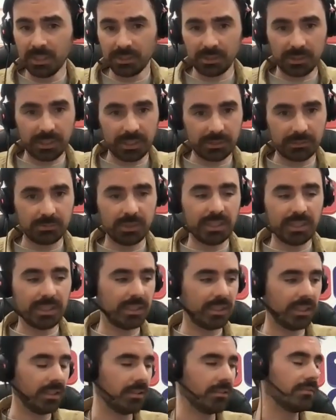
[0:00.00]
So that's
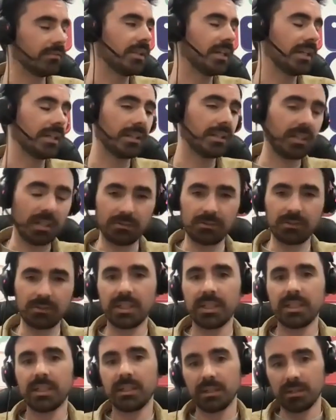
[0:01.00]
really kind of like
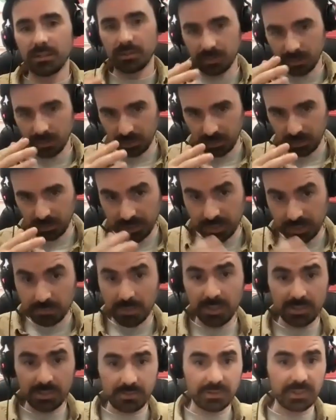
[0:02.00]
covering the
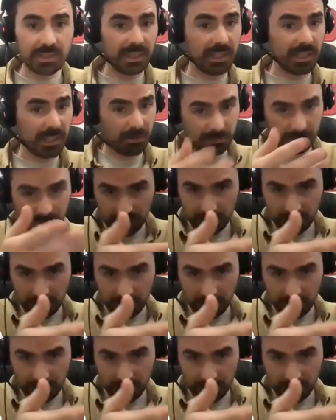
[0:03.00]
experience of the game,